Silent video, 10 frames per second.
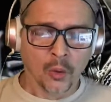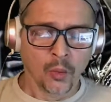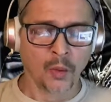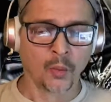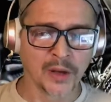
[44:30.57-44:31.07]

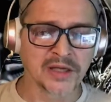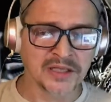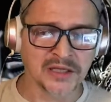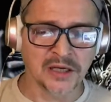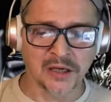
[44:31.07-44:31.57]
When we
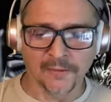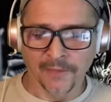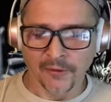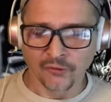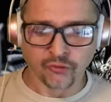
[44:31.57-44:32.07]
see
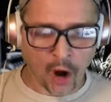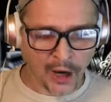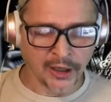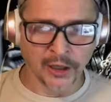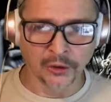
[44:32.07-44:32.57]

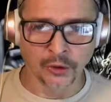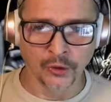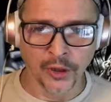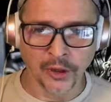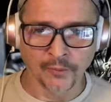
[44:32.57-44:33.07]
rioting and
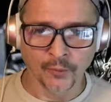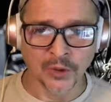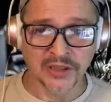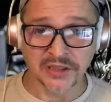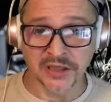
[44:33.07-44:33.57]
looting,
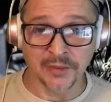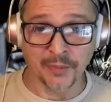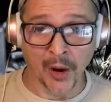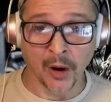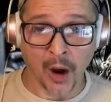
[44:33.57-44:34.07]
we see
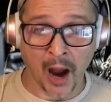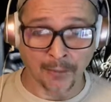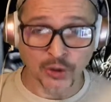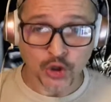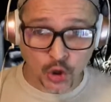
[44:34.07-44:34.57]

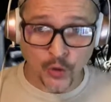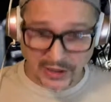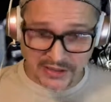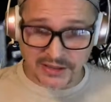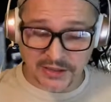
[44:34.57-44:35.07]

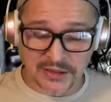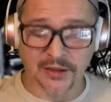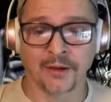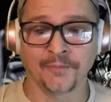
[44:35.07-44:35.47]
opportunists.